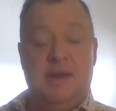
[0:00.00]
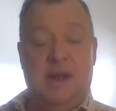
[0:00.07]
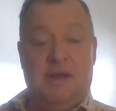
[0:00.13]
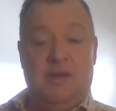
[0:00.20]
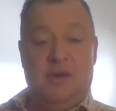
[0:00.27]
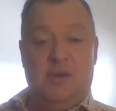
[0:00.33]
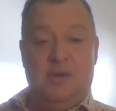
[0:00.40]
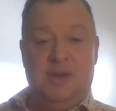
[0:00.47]

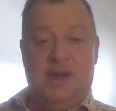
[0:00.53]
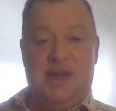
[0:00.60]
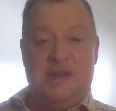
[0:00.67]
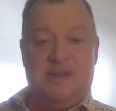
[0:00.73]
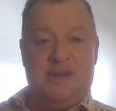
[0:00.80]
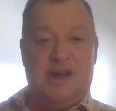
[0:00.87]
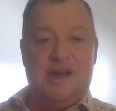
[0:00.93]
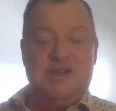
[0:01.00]
Hello,
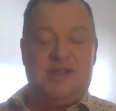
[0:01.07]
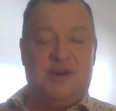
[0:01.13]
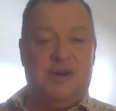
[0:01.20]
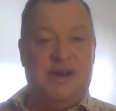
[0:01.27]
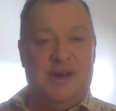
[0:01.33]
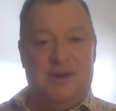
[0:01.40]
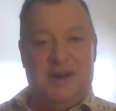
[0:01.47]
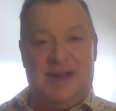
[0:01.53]
Keith
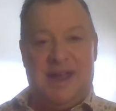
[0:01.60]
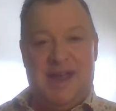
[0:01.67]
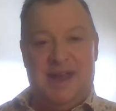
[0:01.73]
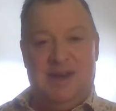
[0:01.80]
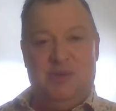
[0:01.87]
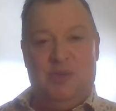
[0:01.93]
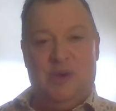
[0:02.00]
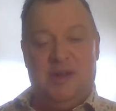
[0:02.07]
Keyser here
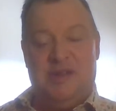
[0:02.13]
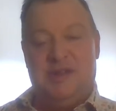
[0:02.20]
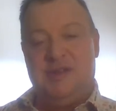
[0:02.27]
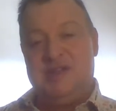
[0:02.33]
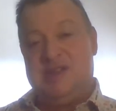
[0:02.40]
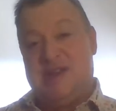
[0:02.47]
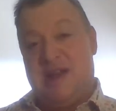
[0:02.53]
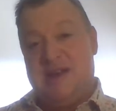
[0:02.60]
again with
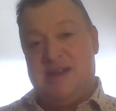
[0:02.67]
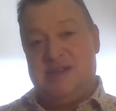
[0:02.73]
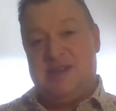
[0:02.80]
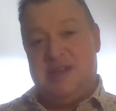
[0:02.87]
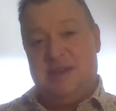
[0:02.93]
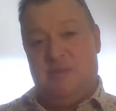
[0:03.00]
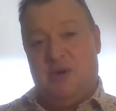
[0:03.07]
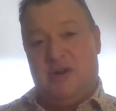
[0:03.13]
studies
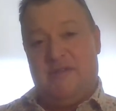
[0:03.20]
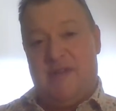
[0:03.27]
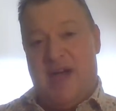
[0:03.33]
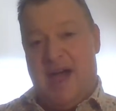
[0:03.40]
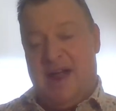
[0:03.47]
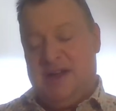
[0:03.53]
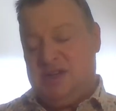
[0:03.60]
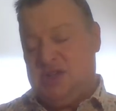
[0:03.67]
in the book of
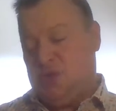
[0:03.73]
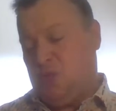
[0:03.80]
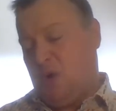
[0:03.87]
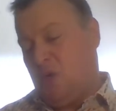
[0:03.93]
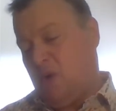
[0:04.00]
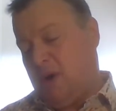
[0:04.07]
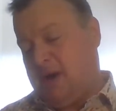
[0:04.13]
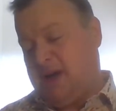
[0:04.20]
Acts. We're
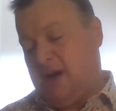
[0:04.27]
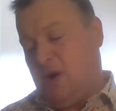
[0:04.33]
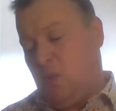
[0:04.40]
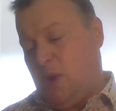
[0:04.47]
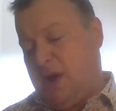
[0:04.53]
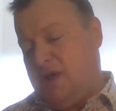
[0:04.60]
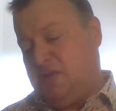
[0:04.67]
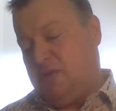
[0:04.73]
working our
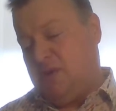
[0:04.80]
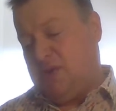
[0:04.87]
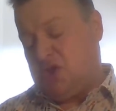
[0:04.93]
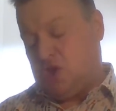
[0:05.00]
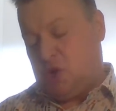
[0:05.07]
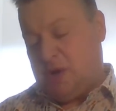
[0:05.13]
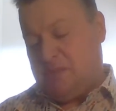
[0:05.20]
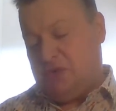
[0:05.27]
way through the
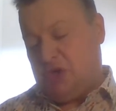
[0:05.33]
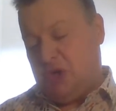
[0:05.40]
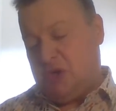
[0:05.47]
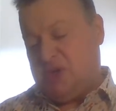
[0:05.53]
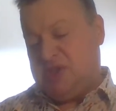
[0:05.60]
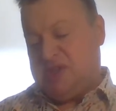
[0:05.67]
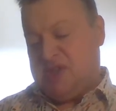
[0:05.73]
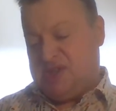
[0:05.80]

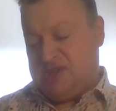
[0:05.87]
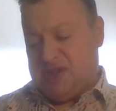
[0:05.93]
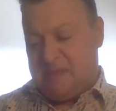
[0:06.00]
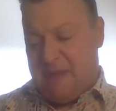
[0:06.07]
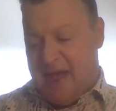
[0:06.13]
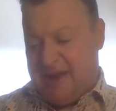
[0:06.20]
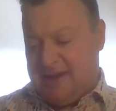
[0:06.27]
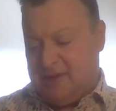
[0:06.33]
scriptures
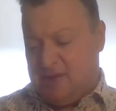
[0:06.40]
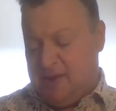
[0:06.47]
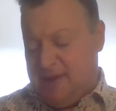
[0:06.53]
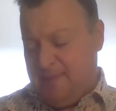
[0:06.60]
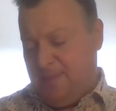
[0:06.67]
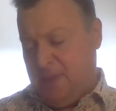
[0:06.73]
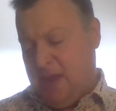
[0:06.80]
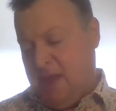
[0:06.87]

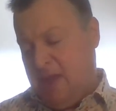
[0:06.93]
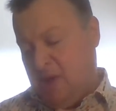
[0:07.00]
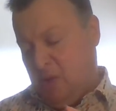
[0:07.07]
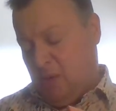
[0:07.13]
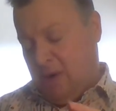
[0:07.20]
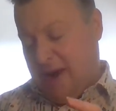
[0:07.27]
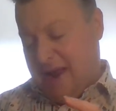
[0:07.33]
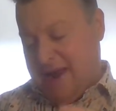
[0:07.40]
systematically.
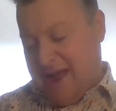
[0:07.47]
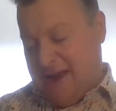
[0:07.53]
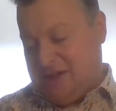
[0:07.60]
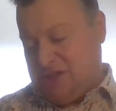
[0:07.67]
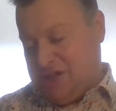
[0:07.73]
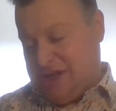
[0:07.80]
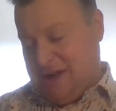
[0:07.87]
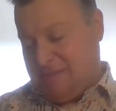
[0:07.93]
We're at
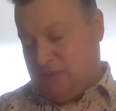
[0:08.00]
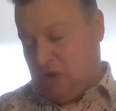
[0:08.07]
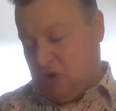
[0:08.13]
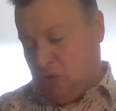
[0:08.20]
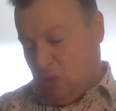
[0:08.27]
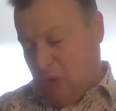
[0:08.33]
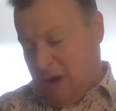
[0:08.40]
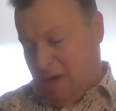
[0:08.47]
Acts chapter
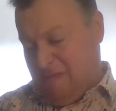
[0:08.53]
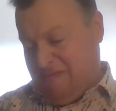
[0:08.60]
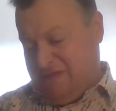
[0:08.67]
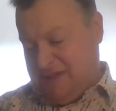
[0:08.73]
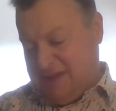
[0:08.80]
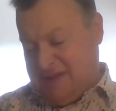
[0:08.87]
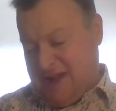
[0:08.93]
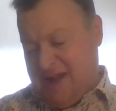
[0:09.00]
12
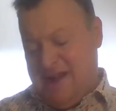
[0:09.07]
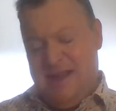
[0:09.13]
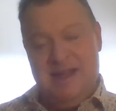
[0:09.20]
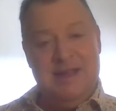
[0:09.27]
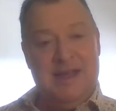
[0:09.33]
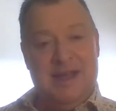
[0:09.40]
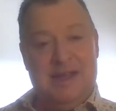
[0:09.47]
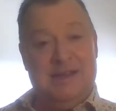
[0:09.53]
today,
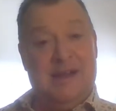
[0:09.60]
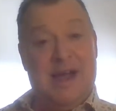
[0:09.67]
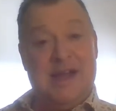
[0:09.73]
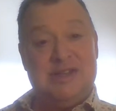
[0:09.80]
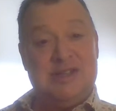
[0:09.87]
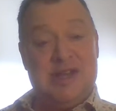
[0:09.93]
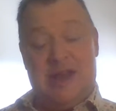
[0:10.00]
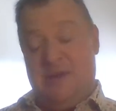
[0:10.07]
and
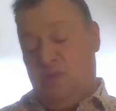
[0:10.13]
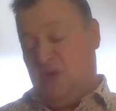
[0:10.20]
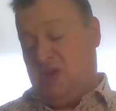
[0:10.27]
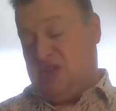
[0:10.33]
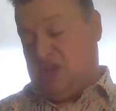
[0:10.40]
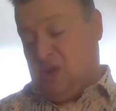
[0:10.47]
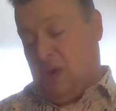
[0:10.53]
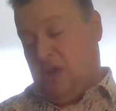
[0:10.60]
last time we
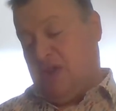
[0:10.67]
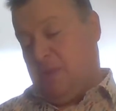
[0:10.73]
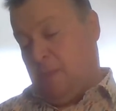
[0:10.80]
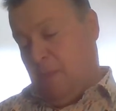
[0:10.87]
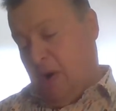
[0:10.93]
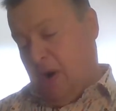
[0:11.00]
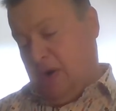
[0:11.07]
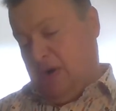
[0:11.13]
saw the
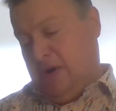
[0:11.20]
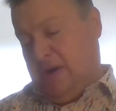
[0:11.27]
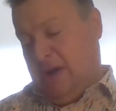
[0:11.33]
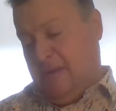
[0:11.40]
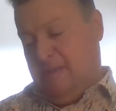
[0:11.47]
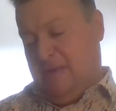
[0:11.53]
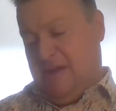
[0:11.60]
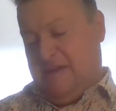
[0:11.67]

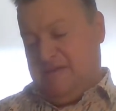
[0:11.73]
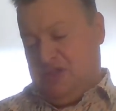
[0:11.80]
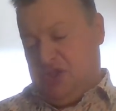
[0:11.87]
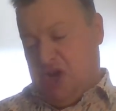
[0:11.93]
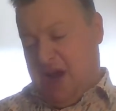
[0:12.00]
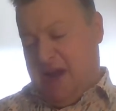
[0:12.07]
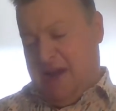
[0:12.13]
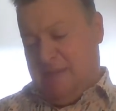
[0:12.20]
martyrdom of
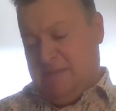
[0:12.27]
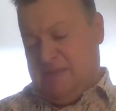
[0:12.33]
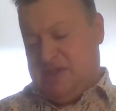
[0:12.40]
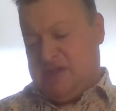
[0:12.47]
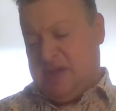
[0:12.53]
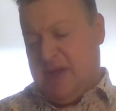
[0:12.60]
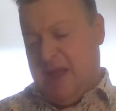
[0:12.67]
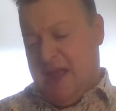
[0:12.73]

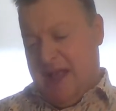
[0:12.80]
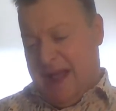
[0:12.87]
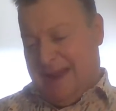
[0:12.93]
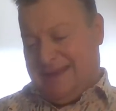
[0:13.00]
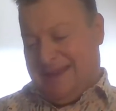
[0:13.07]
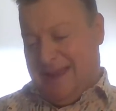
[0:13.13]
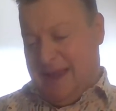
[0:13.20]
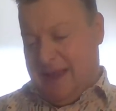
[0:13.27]
James
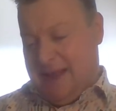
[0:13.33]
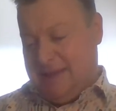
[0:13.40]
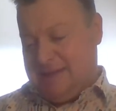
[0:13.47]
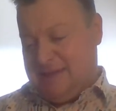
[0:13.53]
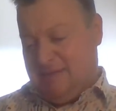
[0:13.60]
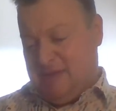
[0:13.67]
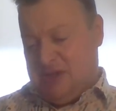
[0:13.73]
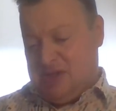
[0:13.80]
at the
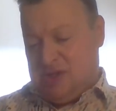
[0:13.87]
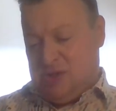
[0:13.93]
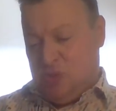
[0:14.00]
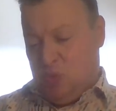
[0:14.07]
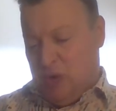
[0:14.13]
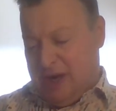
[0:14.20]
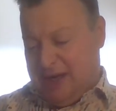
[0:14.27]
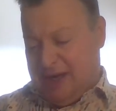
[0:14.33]
hands of this
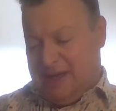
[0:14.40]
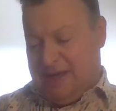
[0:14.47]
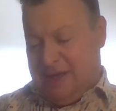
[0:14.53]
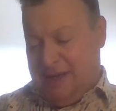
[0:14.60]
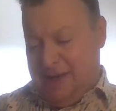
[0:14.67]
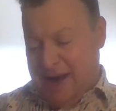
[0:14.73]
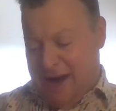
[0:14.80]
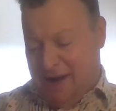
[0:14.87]
wicked
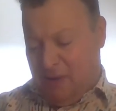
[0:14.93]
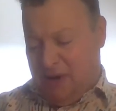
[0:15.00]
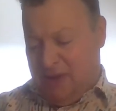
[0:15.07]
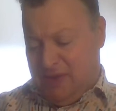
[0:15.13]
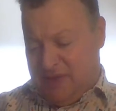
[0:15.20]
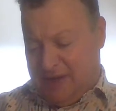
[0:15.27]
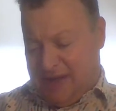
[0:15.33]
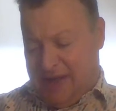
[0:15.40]

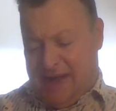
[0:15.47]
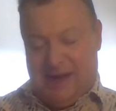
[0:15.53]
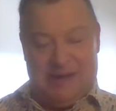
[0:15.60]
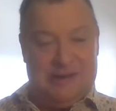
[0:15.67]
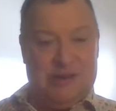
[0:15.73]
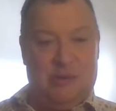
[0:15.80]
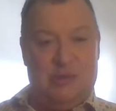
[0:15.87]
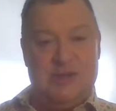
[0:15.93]
Herod the
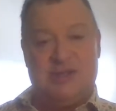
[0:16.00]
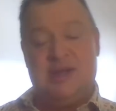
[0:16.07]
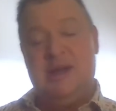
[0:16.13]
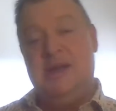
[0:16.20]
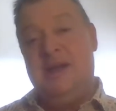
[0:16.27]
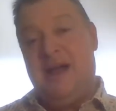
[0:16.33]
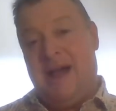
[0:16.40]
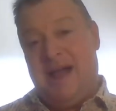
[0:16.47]
king. There was
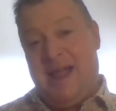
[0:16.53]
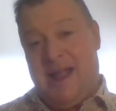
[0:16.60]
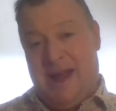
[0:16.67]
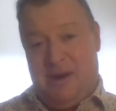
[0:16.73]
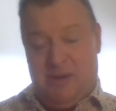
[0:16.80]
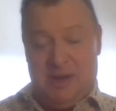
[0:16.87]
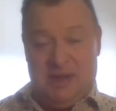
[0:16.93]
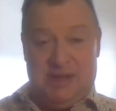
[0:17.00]
a
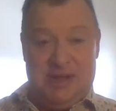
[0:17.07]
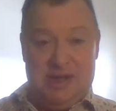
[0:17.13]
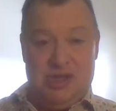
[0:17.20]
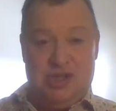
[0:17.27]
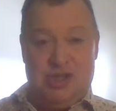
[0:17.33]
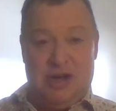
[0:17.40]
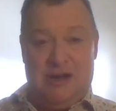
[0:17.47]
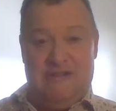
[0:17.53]

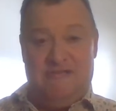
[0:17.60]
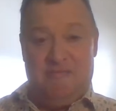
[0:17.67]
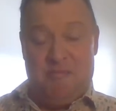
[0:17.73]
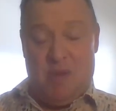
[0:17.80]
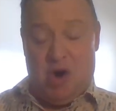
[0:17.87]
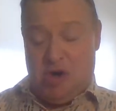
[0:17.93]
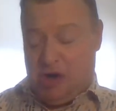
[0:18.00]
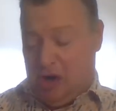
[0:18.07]
heritage of
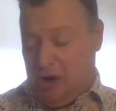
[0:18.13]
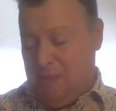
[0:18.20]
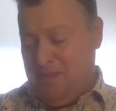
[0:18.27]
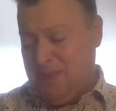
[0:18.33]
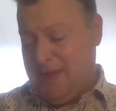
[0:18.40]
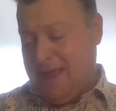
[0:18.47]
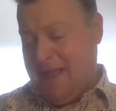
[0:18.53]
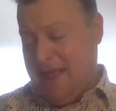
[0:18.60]
murder
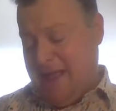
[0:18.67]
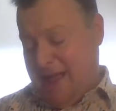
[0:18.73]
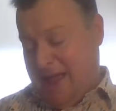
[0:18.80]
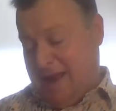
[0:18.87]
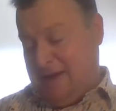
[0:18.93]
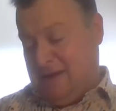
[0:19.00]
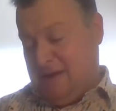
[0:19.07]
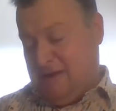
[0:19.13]

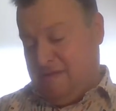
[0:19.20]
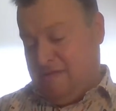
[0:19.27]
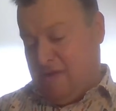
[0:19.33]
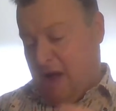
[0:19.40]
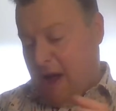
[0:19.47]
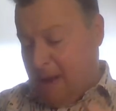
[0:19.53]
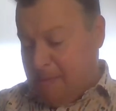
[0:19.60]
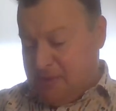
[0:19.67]
and of
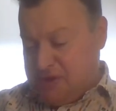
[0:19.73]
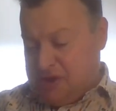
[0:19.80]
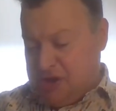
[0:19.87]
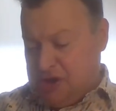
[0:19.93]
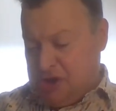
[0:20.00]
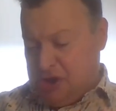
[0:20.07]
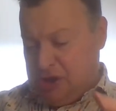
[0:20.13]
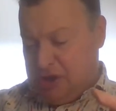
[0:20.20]

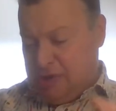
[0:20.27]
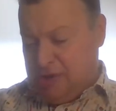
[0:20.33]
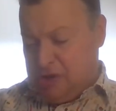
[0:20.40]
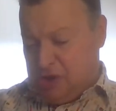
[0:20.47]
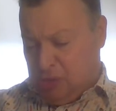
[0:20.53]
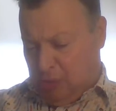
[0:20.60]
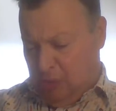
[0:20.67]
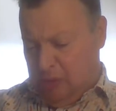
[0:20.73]
opposition to the
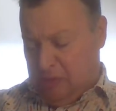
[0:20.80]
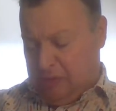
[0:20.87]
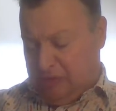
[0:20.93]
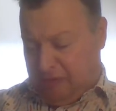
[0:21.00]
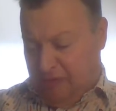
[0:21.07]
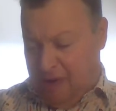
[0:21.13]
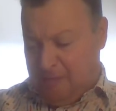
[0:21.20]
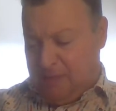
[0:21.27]
truth
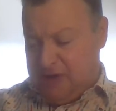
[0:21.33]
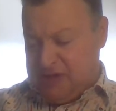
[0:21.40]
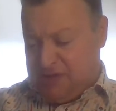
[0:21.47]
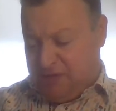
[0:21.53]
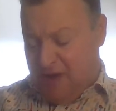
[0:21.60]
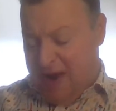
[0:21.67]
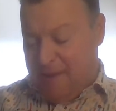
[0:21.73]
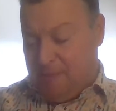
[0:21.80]
from this
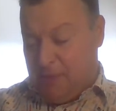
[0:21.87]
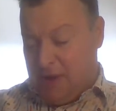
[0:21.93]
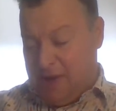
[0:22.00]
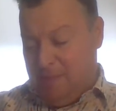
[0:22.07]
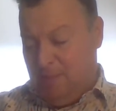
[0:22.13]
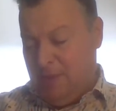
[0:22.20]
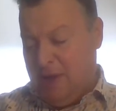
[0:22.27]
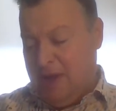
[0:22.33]

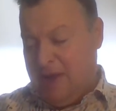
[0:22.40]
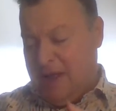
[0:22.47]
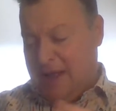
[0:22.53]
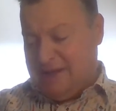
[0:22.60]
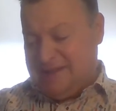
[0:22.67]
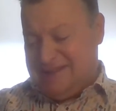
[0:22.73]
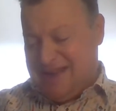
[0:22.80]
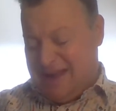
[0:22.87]
family,
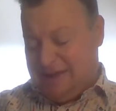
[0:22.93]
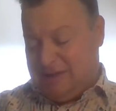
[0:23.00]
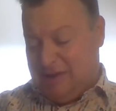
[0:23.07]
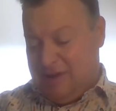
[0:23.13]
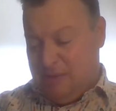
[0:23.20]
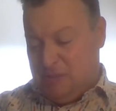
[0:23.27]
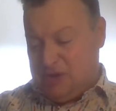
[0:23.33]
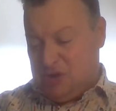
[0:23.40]
and
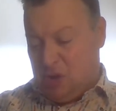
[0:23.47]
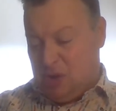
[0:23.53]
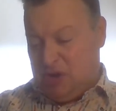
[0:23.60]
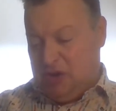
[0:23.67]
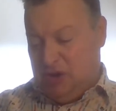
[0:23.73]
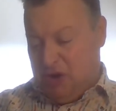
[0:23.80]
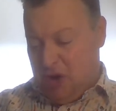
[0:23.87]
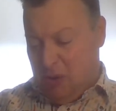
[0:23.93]
sadly it was
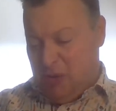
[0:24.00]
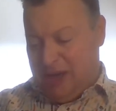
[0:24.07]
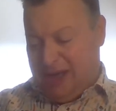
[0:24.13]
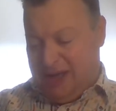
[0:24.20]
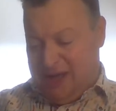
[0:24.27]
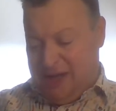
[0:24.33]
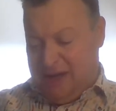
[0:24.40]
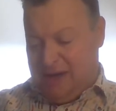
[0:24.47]

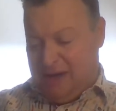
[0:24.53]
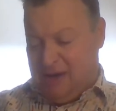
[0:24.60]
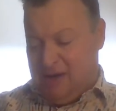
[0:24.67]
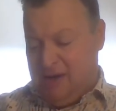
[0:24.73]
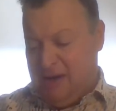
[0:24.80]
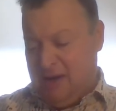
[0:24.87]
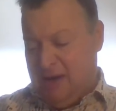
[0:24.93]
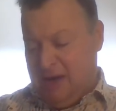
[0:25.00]
ongoing here
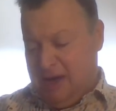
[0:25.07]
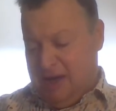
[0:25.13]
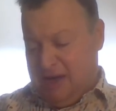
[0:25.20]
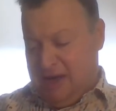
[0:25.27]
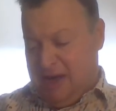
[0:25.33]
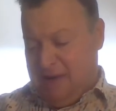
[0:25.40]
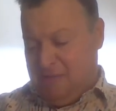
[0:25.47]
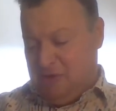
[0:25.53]
in
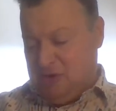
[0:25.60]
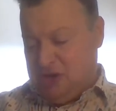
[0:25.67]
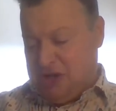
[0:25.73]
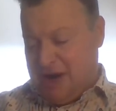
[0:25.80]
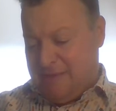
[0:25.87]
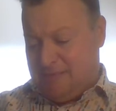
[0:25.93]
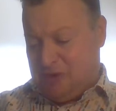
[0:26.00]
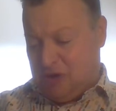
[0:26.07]
Hebrews
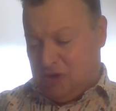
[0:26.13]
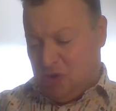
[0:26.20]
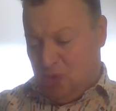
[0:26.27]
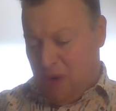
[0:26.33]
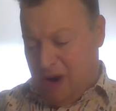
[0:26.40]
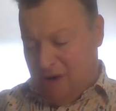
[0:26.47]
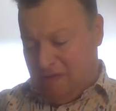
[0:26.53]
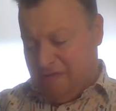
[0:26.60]
chapter
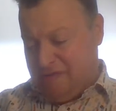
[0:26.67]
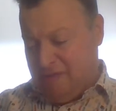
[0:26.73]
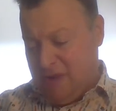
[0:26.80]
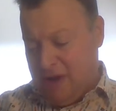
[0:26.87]
12.